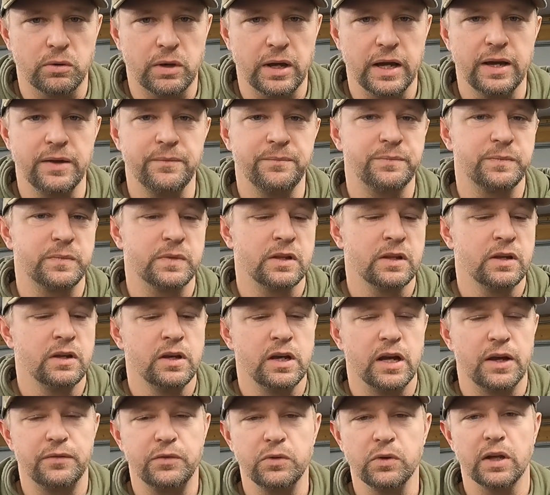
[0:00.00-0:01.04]
Okay,
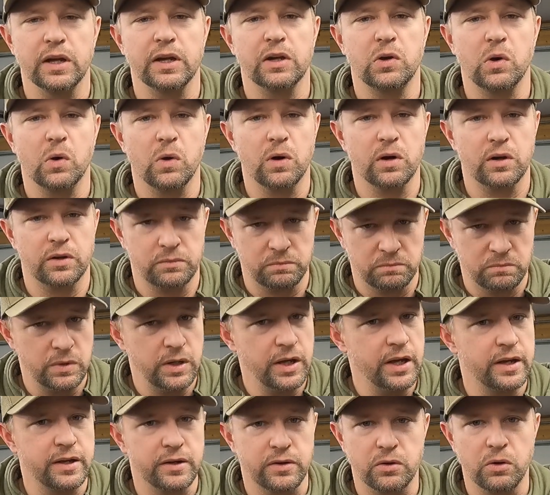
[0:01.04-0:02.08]
if you like cork,
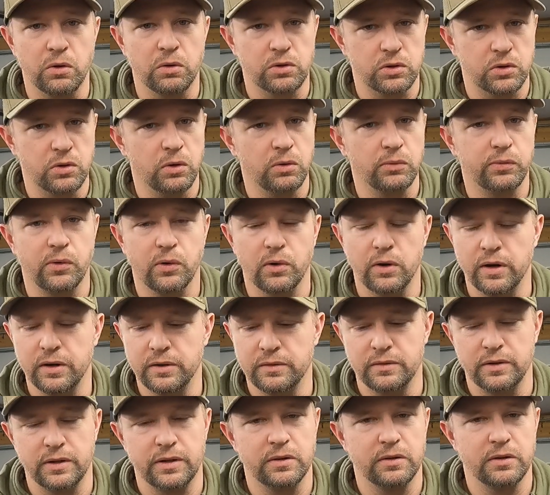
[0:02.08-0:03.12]
hey, go for
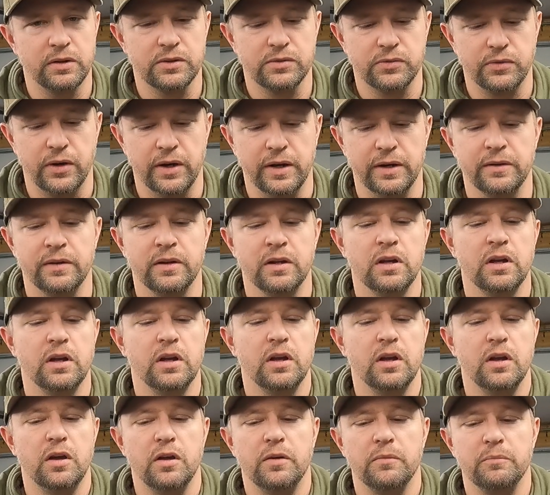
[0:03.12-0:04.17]
it. You know, it's fine.
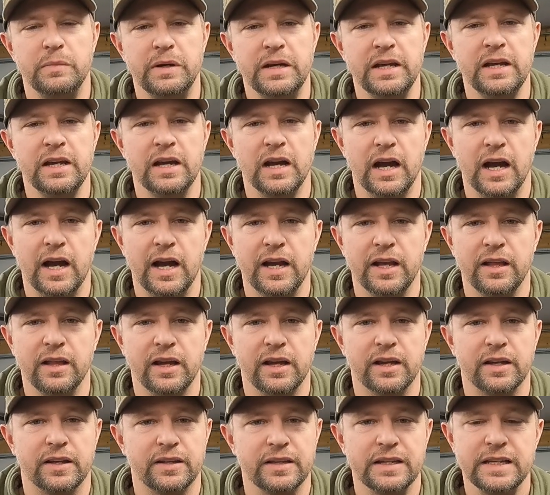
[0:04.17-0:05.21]
Me, I
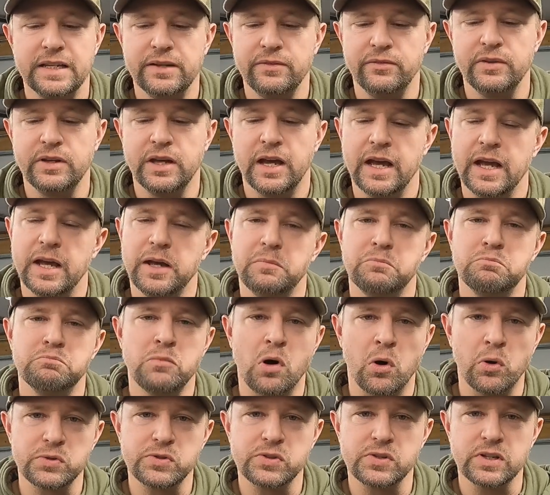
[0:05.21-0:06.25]
like EVA
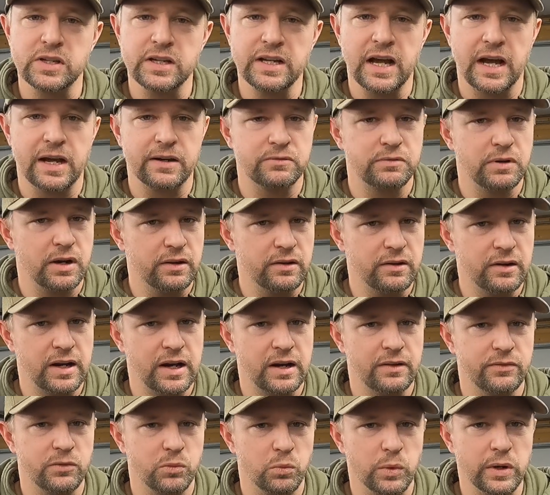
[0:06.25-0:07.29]
mostly. I'd rather
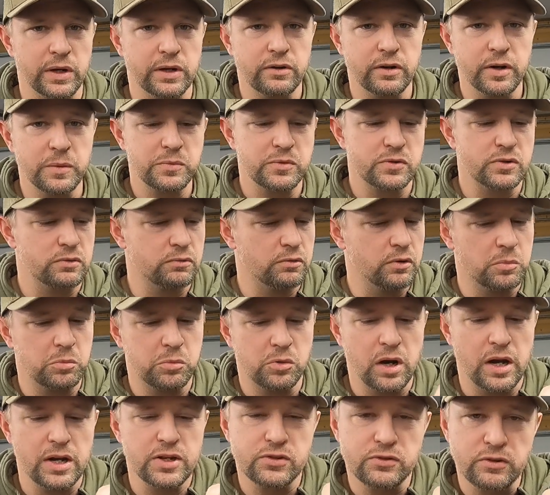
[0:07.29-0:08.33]
have the wind grips, the
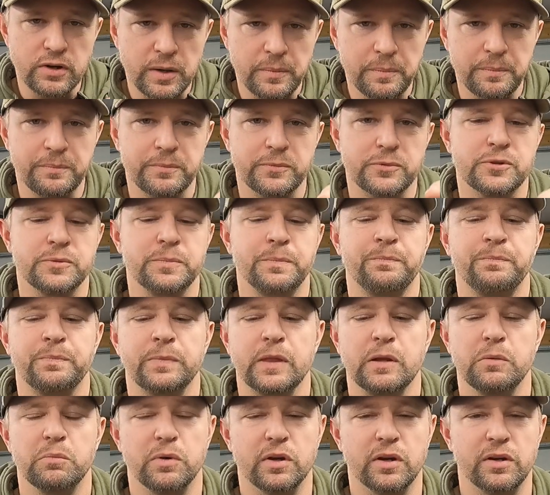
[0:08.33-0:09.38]
rubberized grip,
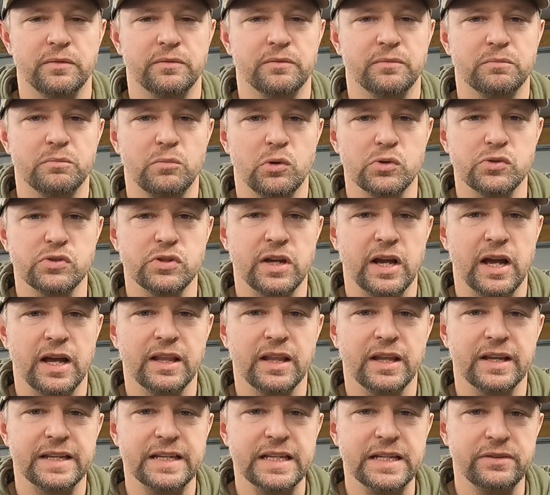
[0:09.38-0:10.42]
but mostly I
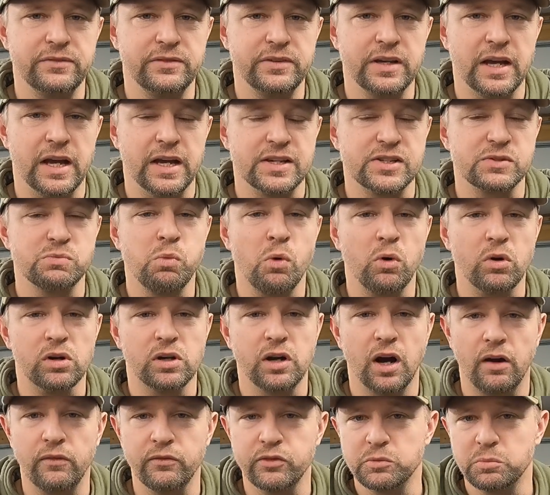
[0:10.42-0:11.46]
like EVA. It's more
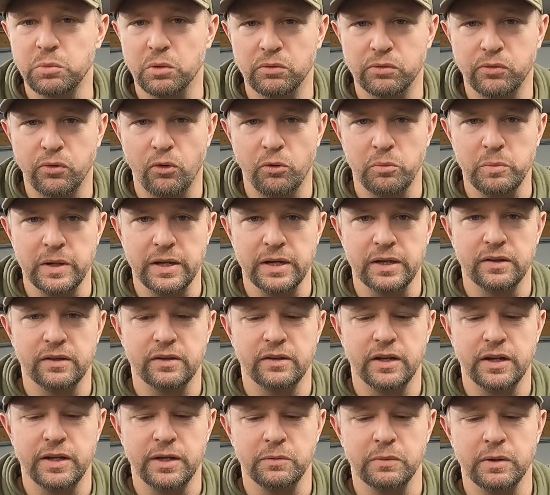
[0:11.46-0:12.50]
comfortable for me
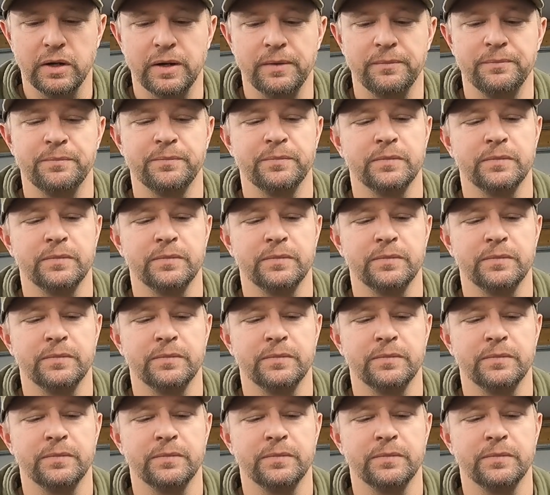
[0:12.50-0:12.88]
anyway.